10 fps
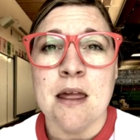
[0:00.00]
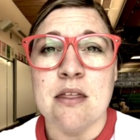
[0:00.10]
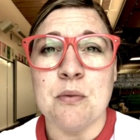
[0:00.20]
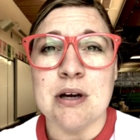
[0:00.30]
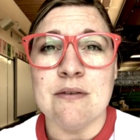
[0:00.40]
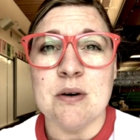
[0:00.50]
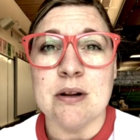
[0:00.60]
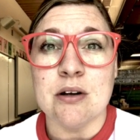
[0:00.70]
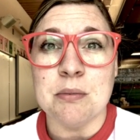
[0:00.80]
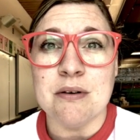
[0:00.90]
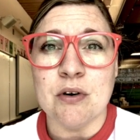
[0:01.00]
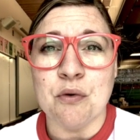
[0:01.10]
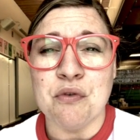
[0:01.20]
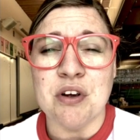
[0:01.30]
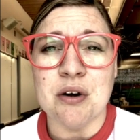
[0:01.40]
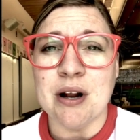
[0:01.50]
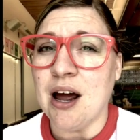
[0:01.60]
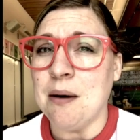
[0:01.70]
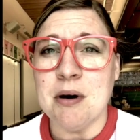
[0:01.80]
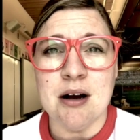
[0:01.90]
that will give you a little bit of an overview, and
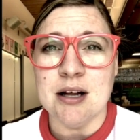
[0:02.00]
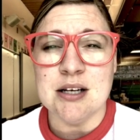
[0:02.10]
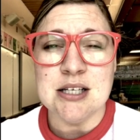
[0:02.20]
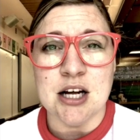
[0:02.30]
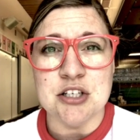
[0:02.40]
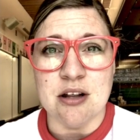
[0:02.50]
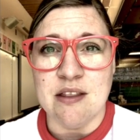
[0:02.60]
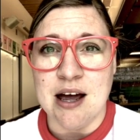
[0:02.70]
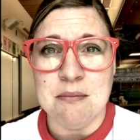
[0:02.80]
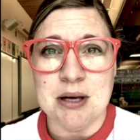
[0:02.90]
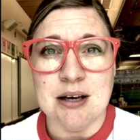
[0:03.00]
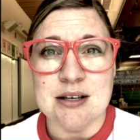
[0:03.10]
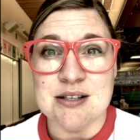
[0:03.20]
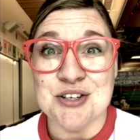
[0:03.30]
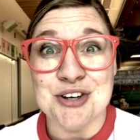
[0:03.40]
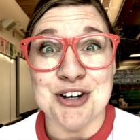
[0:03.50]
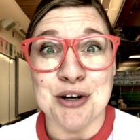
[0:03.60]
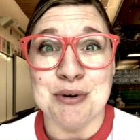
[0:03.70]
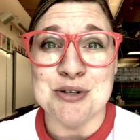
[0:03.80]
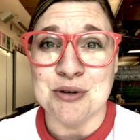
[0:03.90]
I'm not going to touch on that because there's
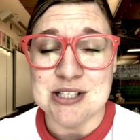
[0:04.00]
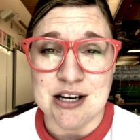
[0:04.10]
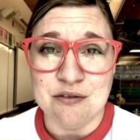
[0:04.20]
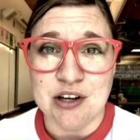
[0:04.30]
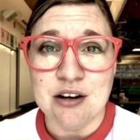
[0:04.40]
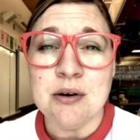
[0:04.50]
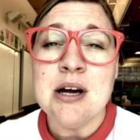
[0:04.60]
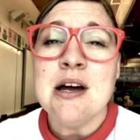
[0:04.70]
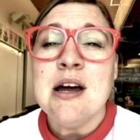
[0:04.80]
already a resource there for you.